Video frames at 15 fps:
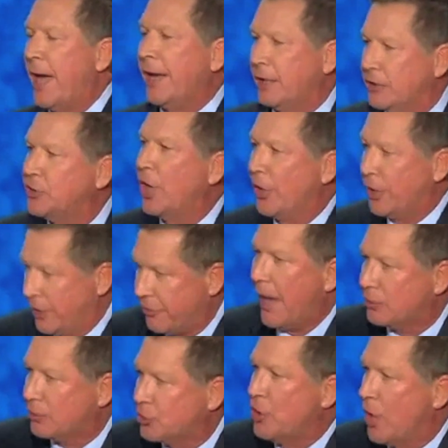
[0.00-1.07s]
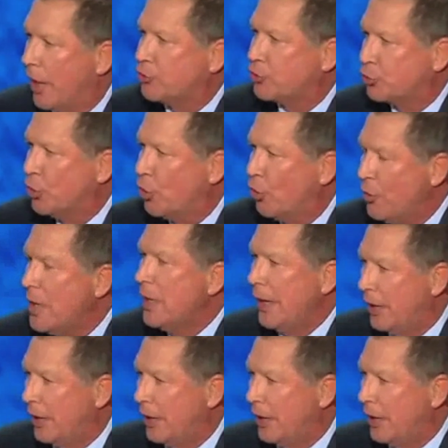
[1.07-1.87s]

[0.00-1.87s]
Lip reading: I can tell you that's not true,